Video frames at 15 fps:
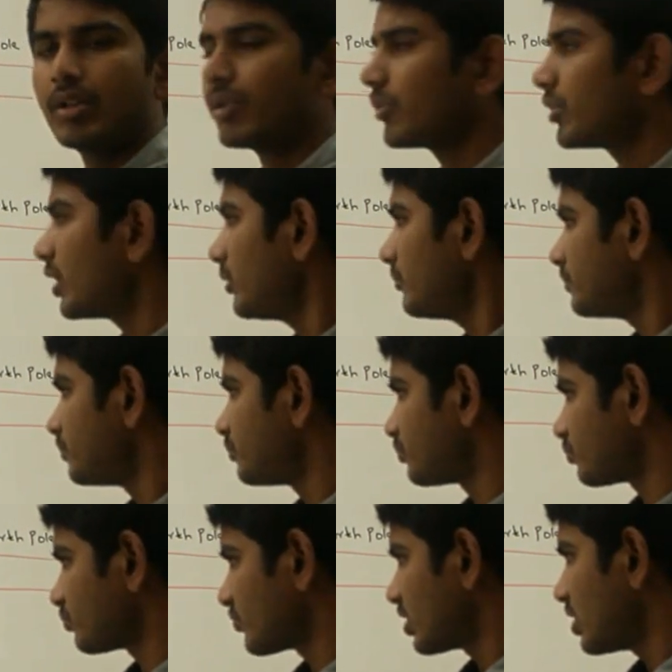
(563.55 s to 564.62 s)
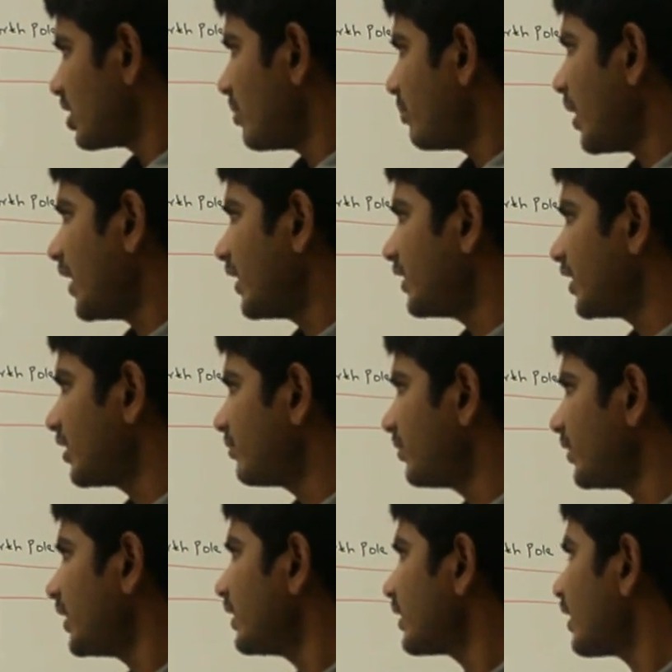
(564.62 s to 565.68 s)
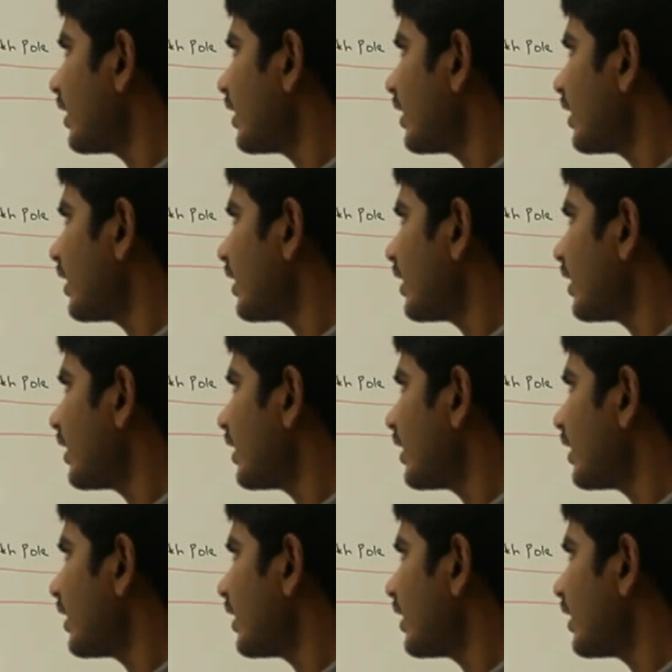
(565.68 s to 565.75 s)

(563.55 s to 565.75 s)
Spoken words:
to the magnetic field